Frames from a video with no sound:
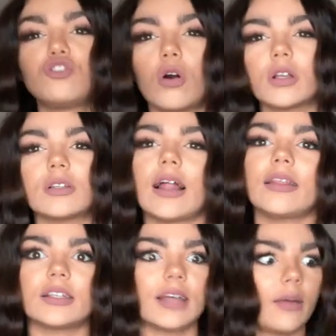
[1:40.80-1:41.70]
joggers are like
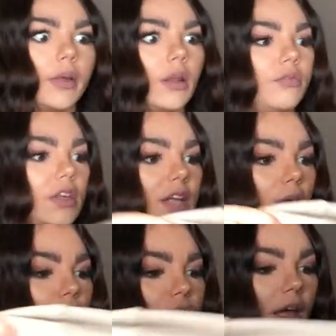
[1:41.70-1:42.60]
the statement of this
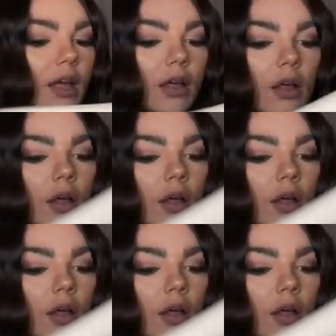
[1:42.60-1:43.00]
outfit.